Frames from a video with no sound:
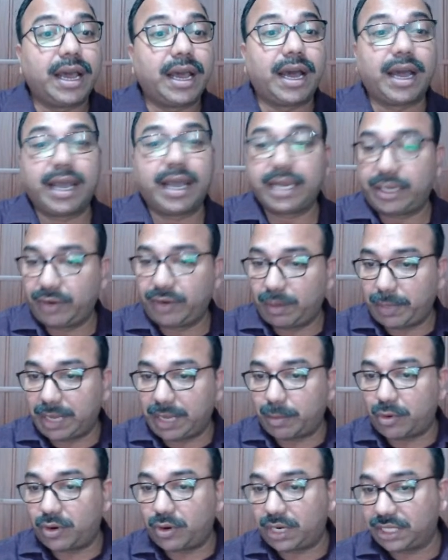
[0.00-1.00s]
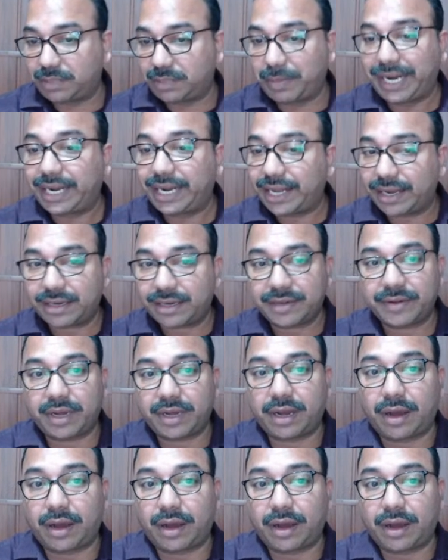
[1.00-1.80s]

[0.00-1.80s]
It will be about his BTech,